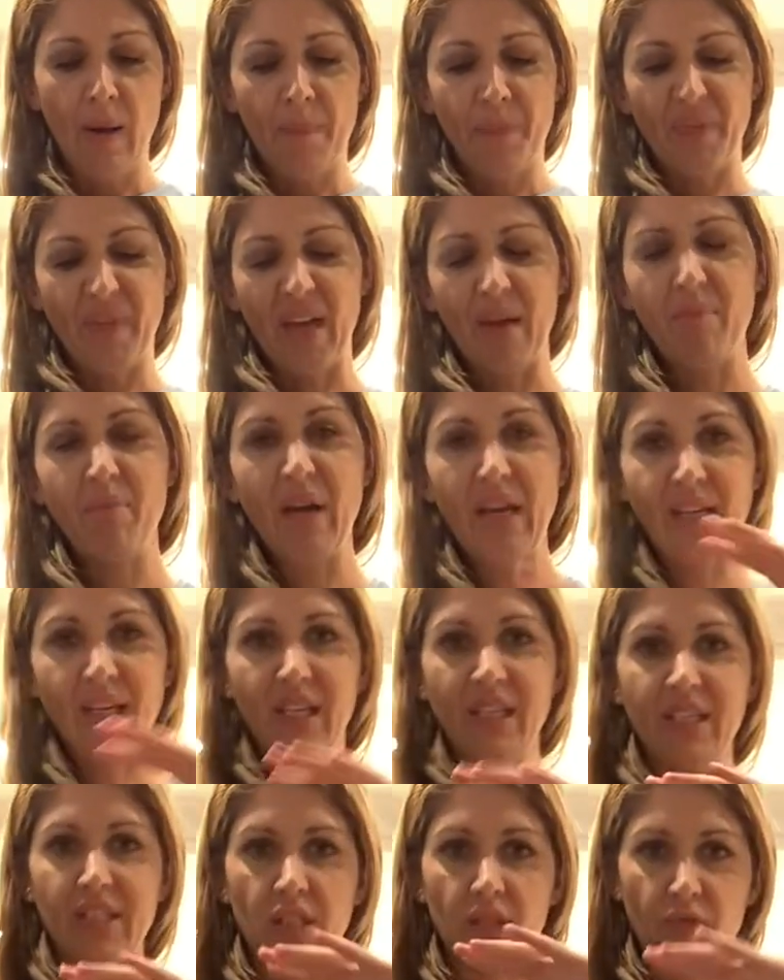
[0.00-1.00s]
Then make a
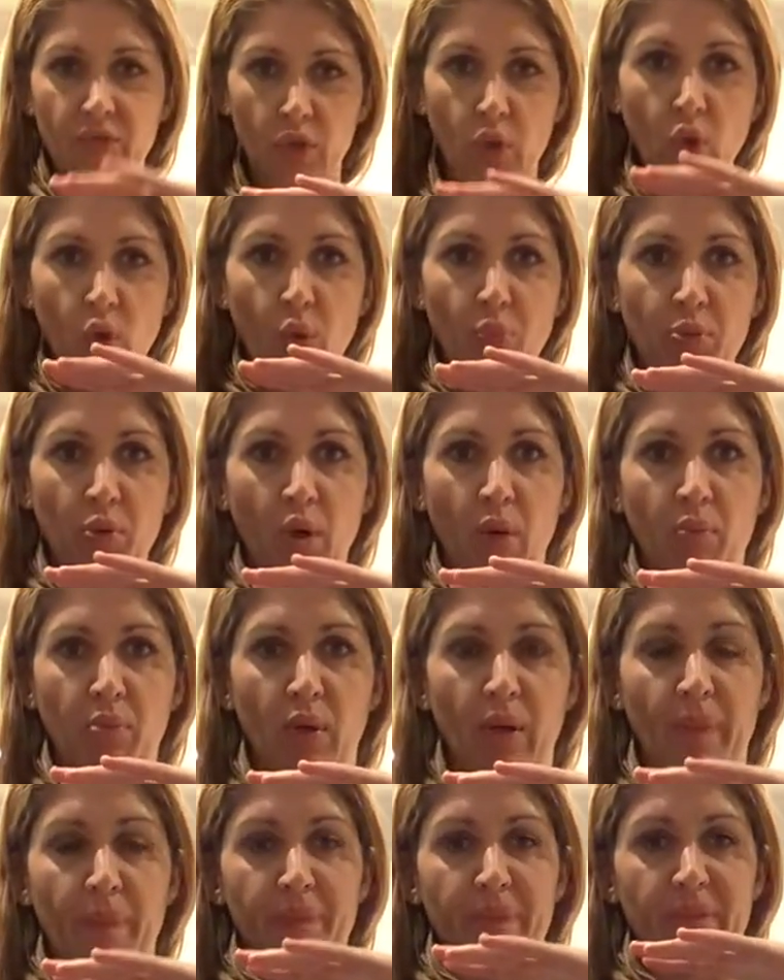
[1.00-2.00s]
list of your
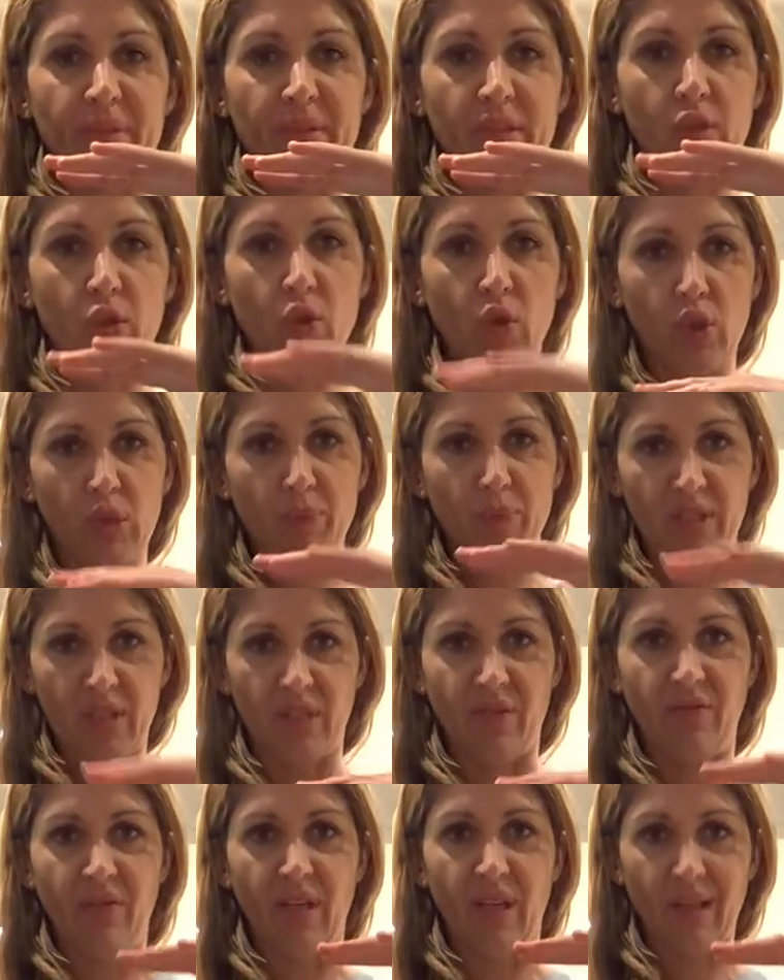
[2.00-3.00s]
problems, your
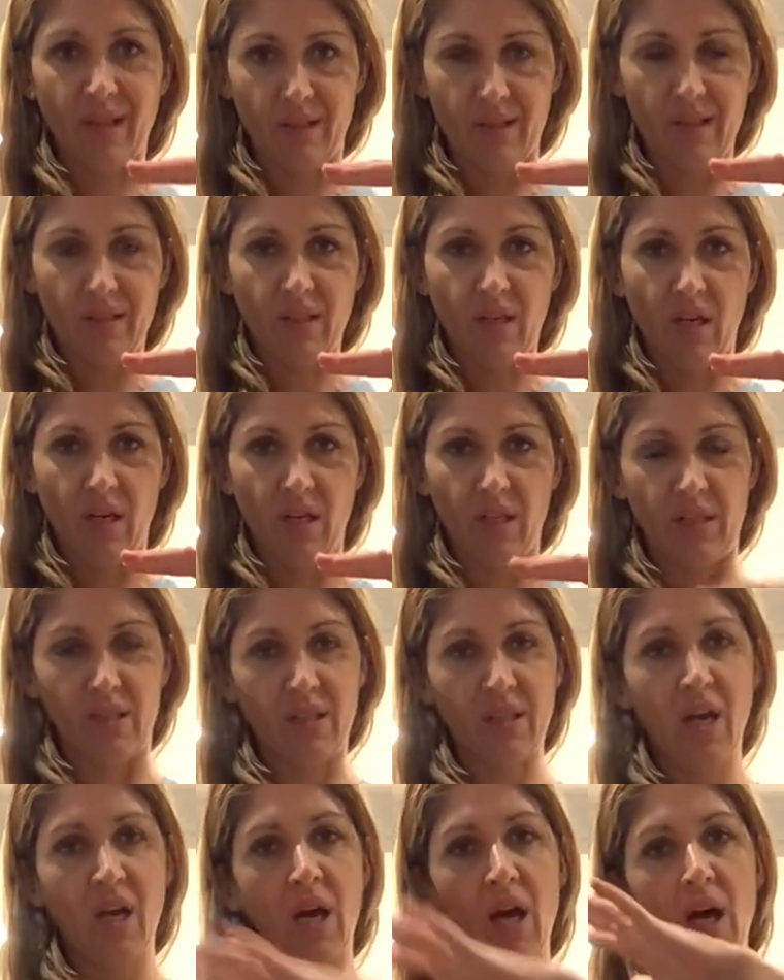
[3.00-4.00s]
specific
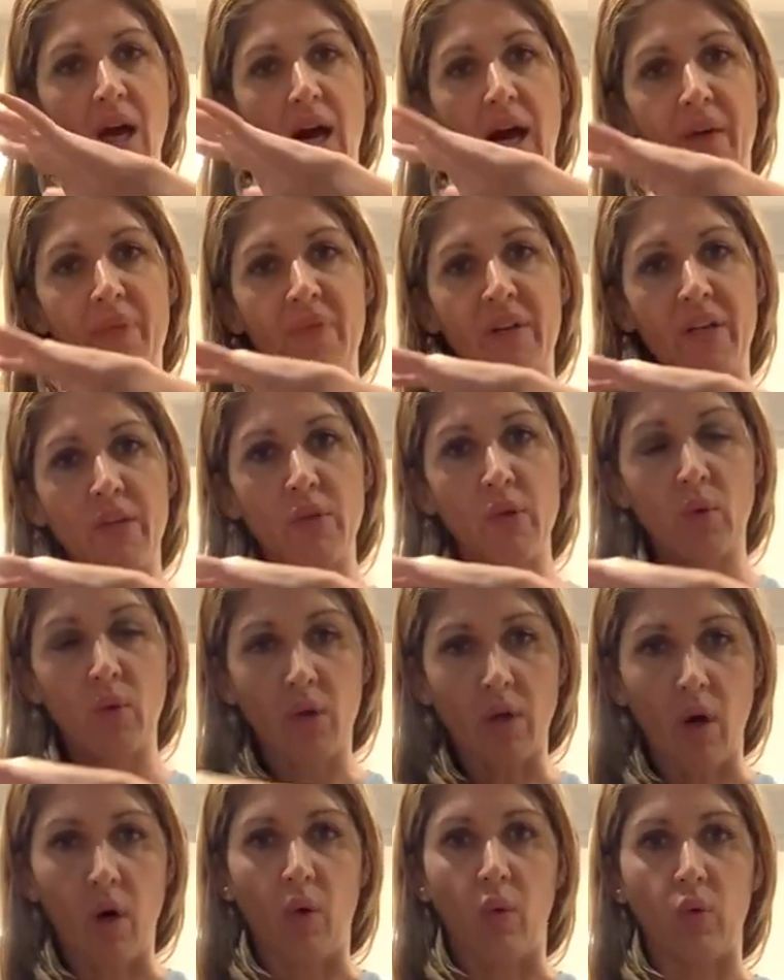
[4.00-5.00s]
concerns, and then your
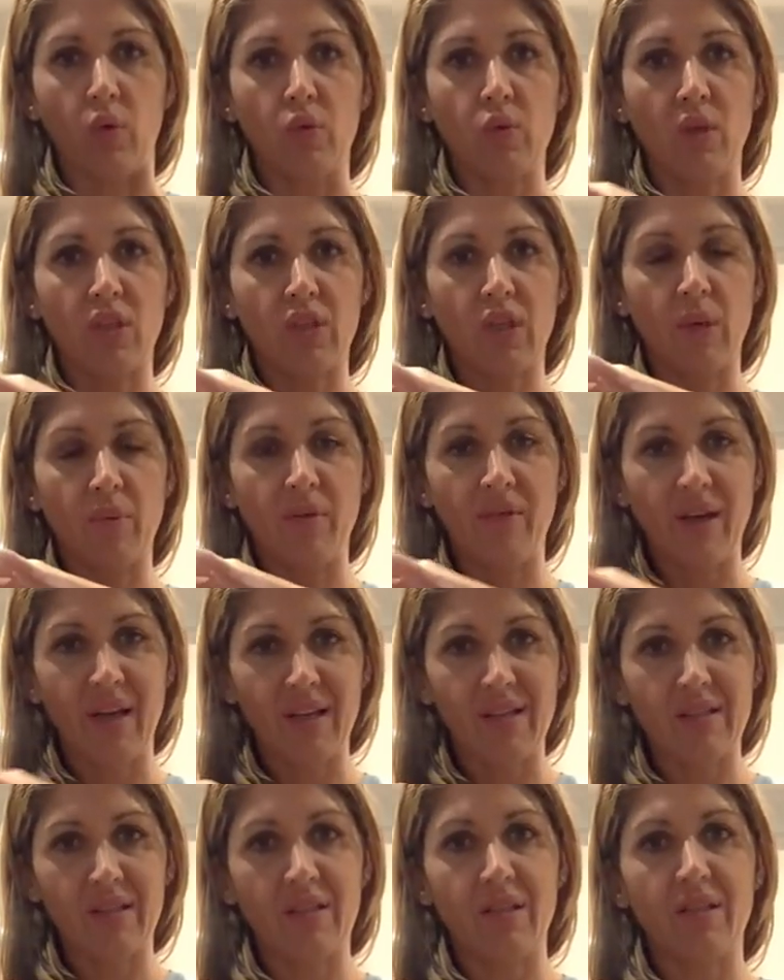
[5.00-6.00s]
goals. What type of
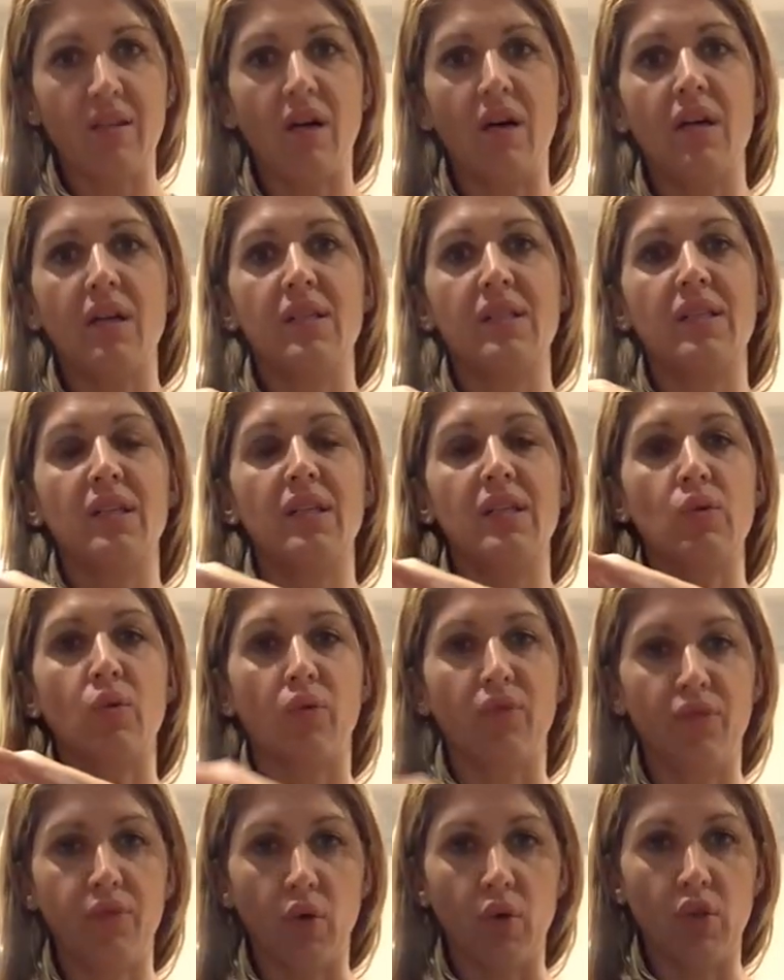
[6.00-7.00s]
exercises or
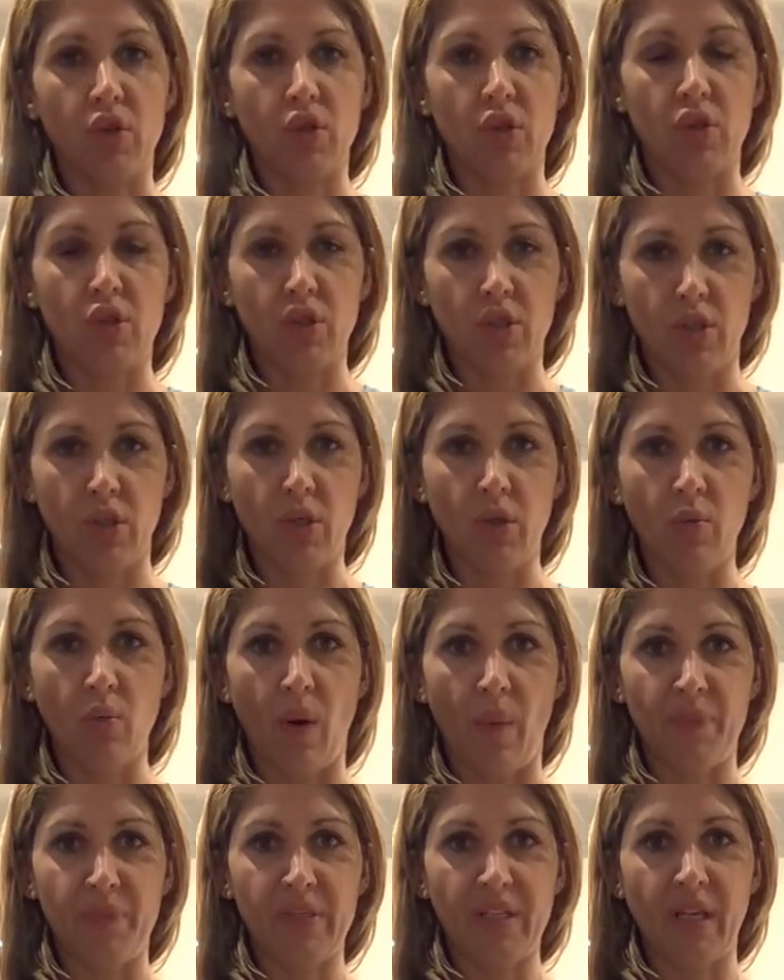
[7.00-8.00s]
function do you
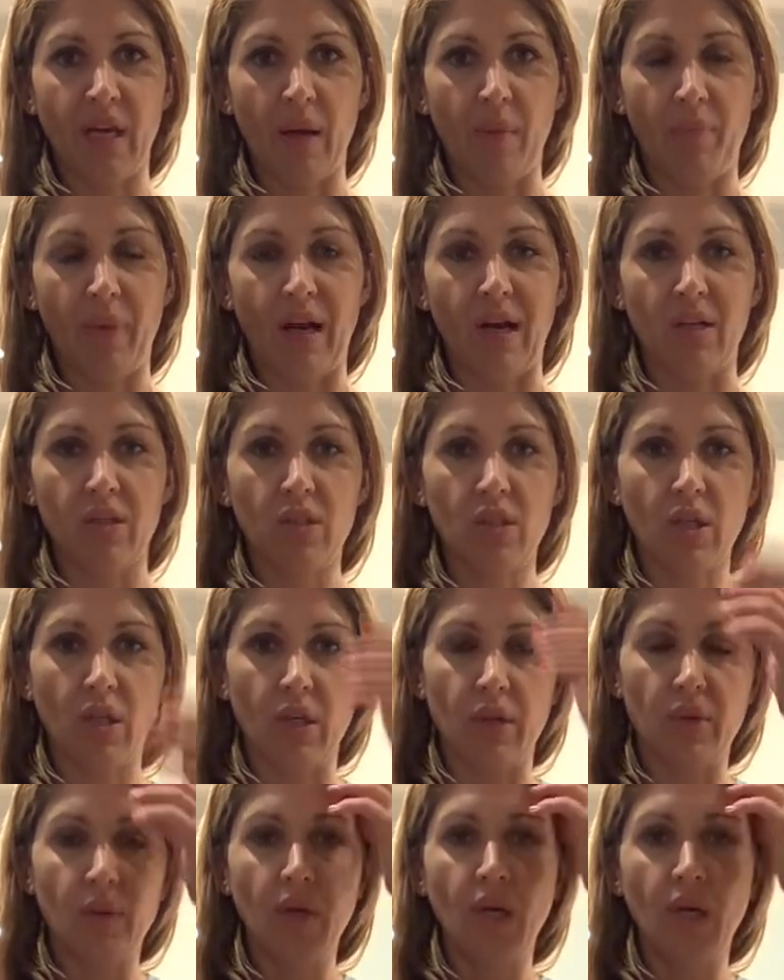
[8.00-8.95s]
want to get back to?